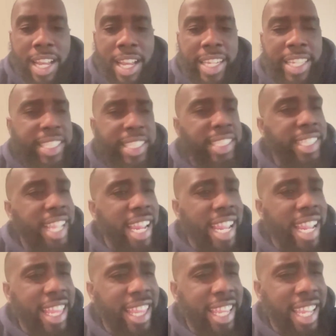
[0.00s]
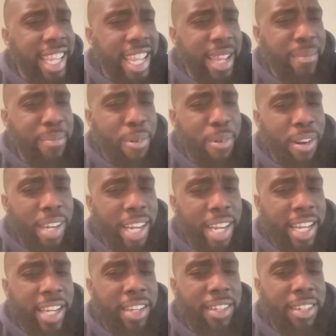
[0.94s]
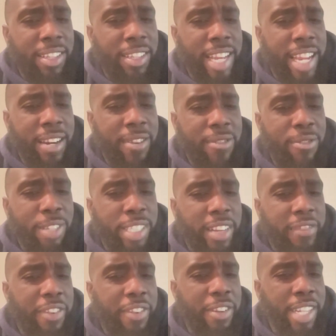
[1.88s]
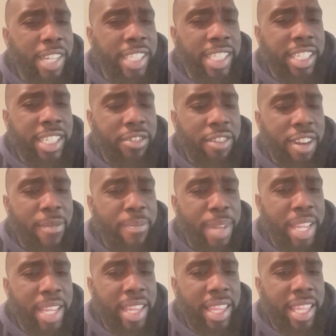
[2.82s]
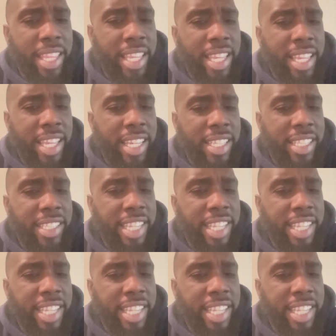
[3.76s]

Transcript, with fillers: understand the end part of that that question, if you could just drop in the uh,